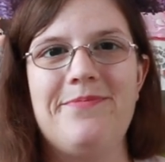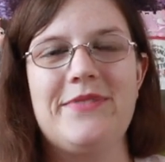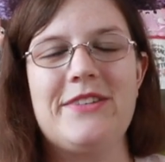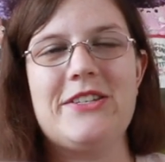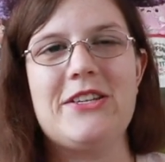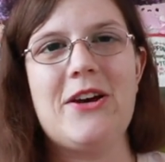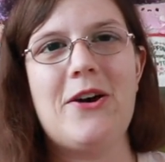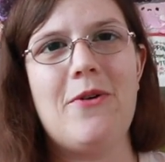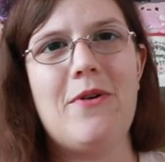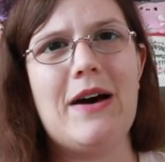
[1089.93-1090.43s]

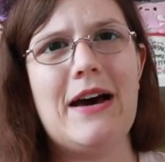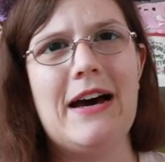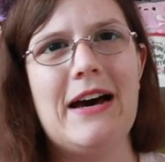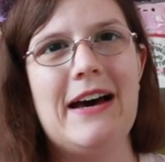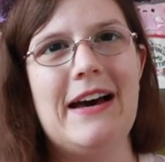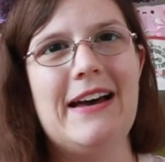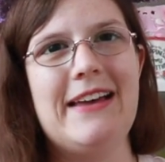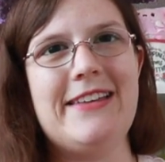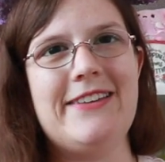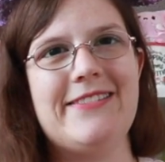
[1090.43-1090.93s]
So
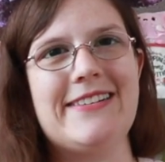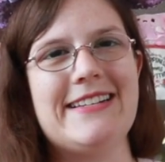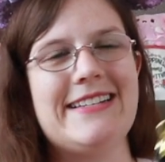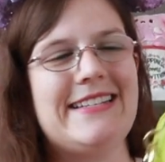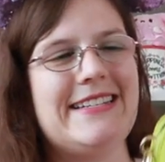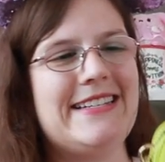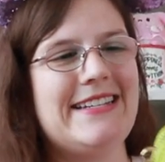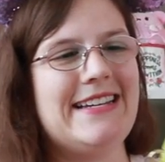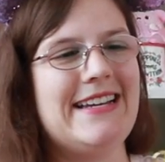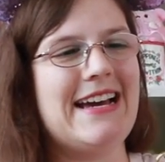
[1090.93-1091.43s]
uh, you can
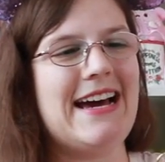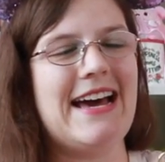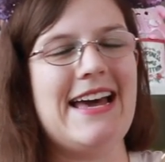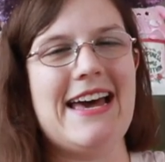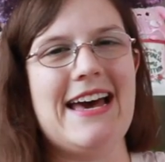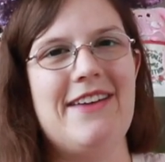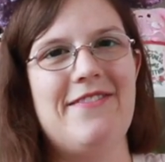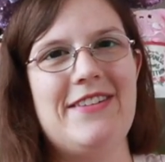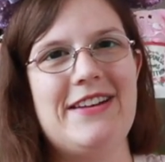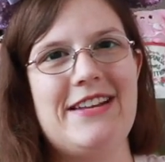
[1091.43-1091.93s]
see I
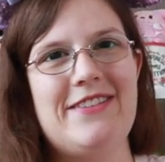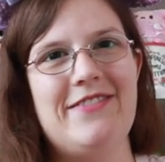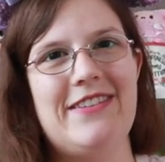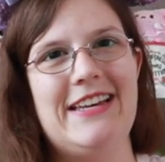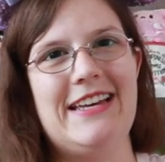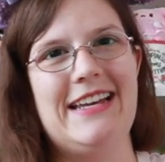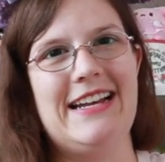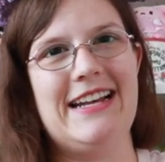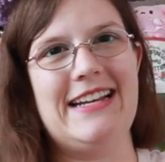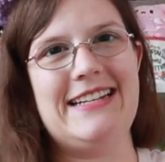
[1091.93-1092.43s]
haven't
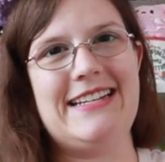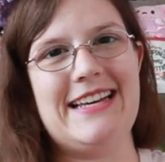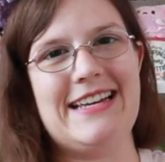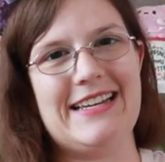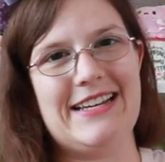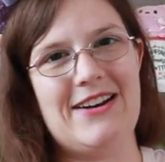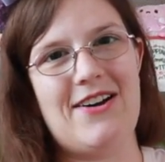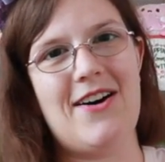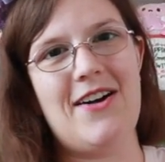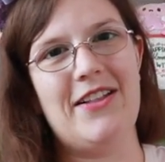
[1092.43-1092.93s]
even
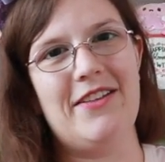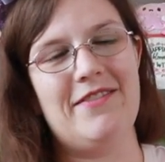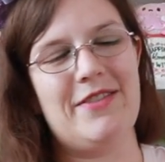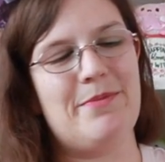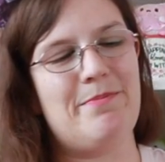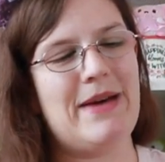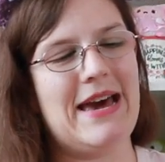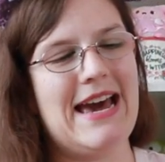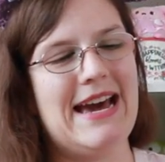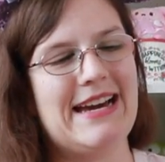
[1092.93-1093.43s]
taken all of
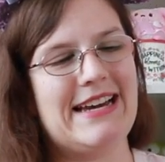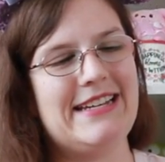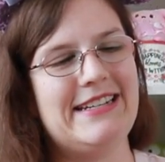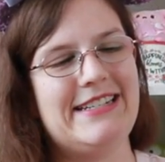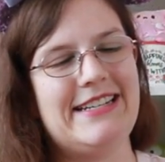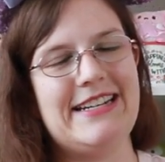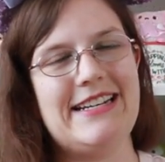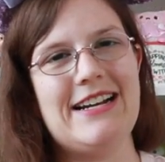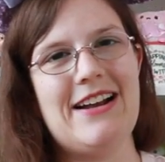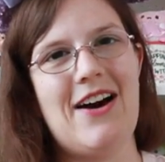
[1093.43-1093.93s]
the
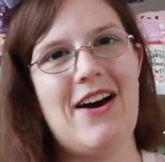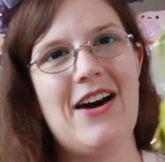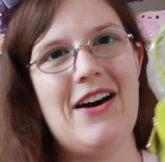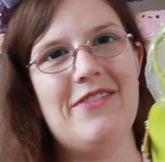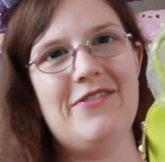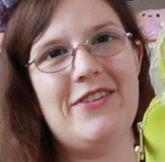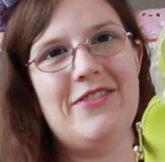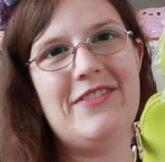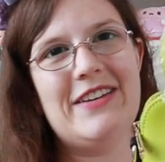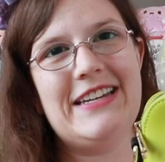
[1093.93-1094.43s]
packaging
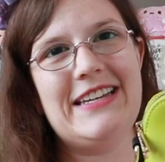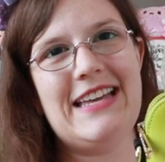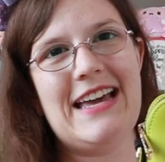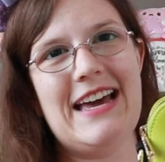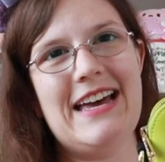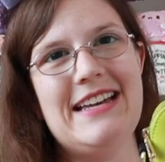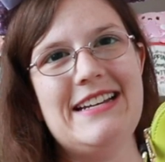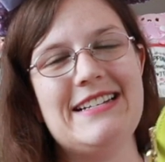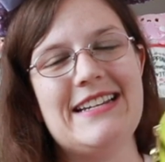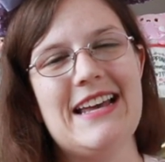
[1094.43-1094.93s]
off of it
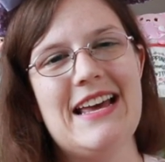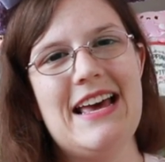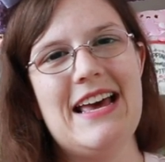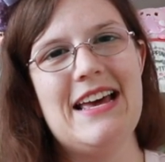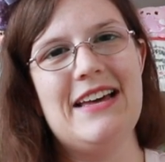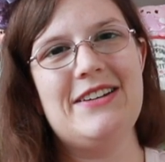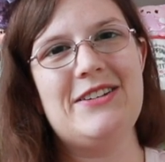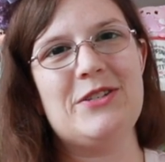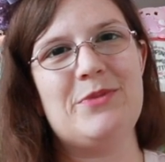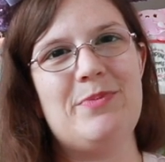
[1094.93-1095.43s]
yet
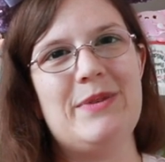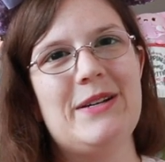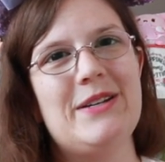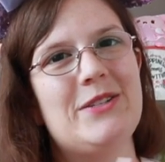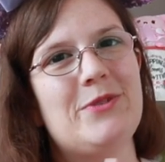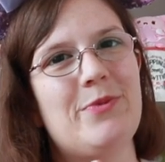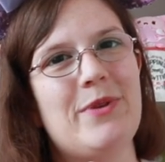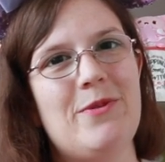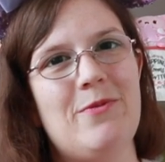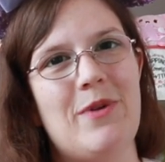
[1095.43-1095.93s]
just
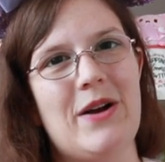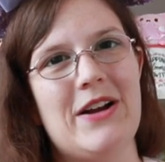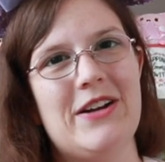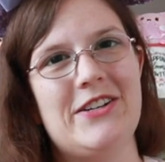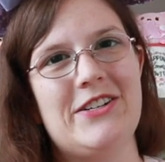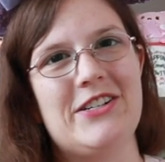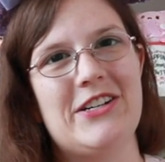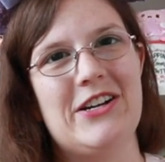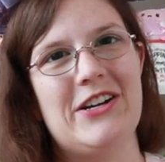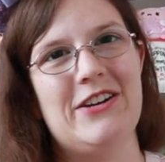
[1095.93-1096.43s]
because we
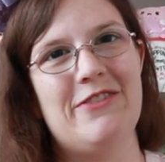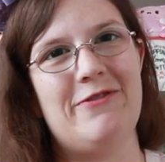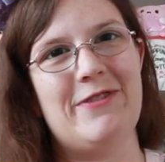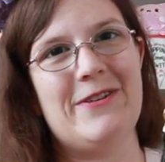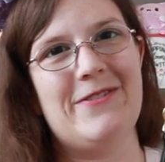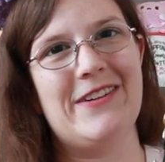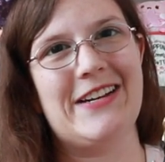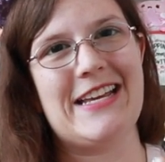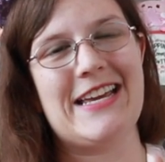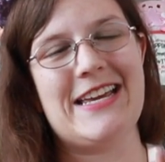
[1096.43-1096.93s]
weren't sure if
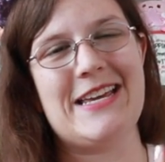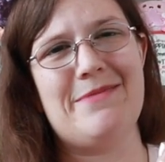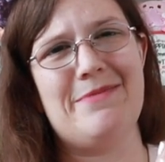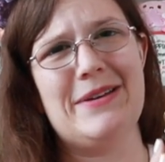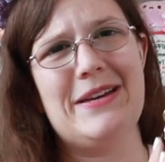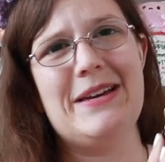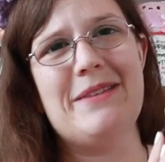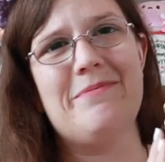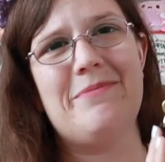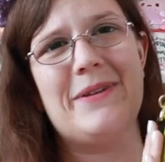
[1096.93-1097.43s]
we would keep
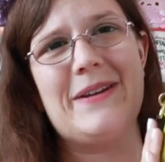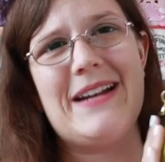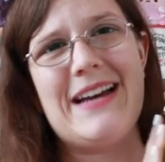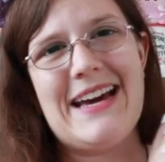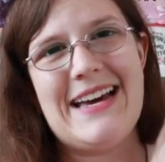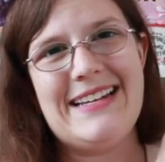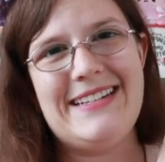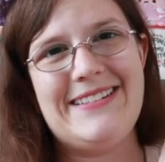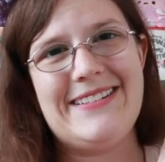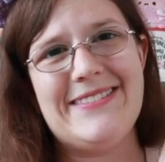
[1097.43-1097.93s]
it but
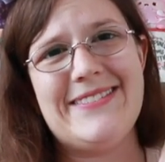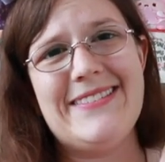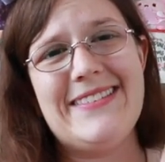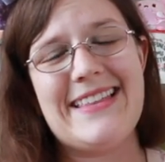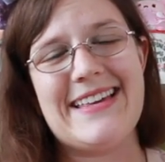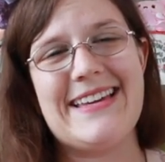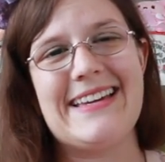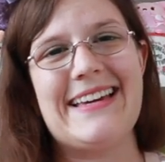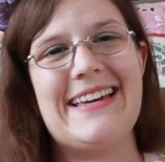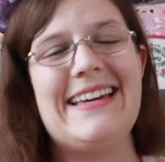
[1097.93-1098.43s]
I do
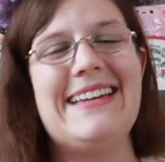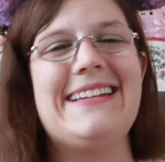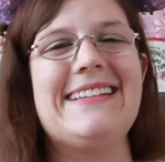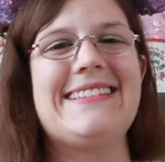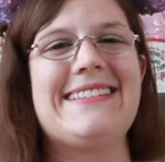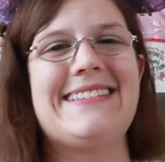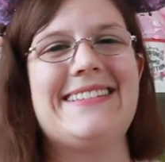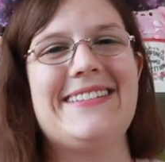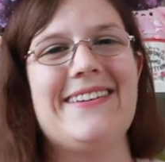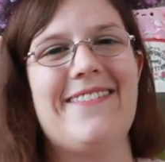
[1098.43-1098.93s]
think it
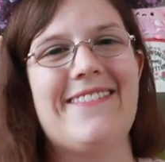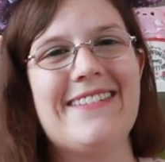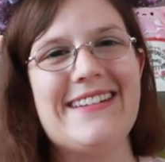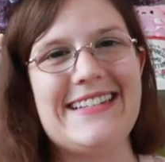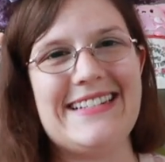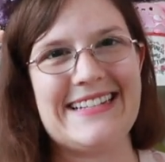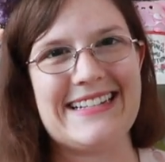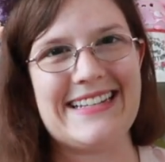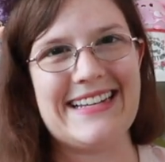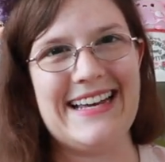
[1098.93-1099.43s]
is so
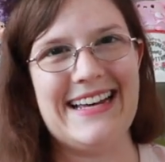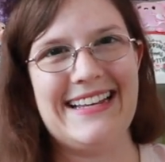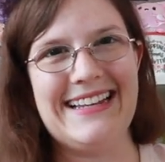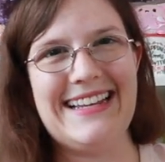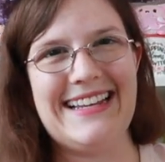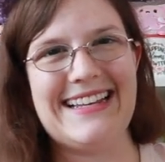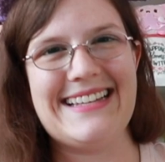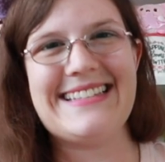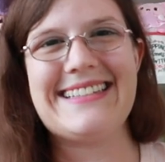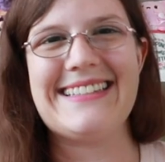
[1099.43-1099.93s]

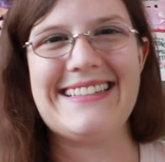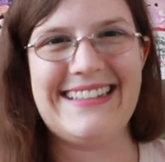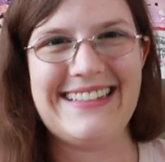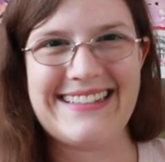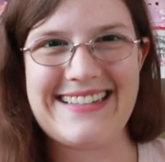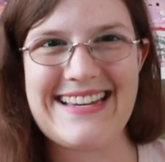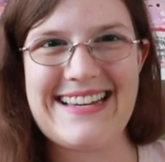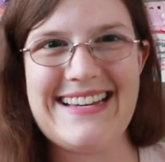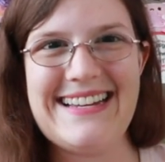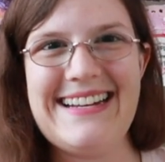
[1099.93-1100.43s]
ridiculous
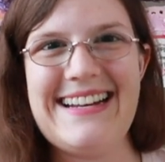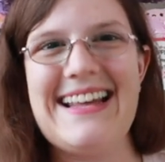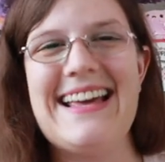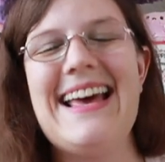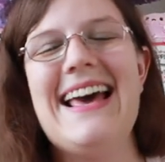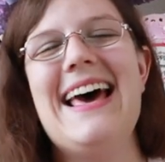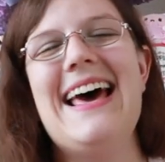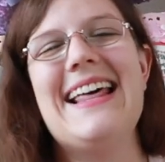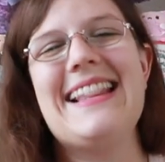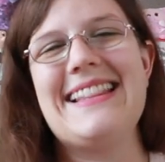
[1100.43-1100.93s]
looking
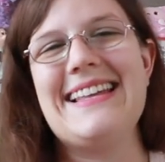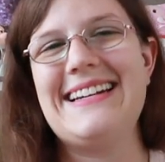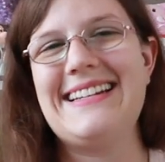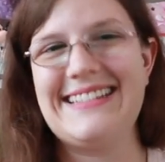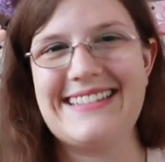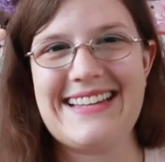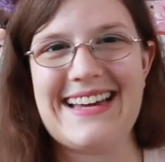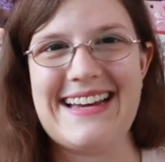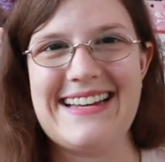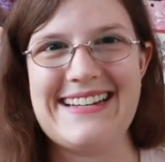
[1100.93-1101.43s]
that
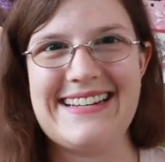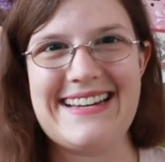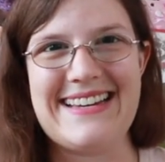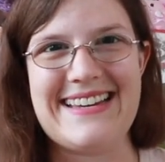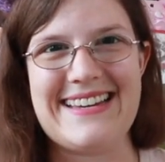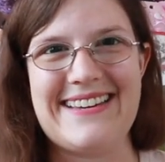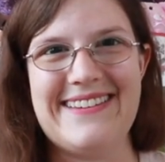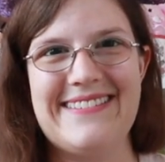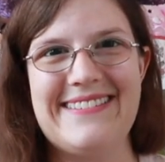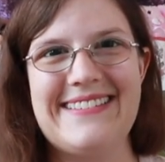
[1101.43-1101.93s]
it's kind of
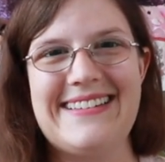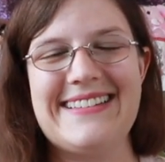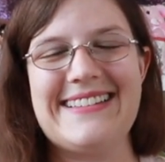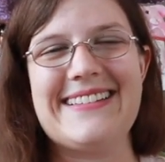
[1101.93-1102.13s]
cute.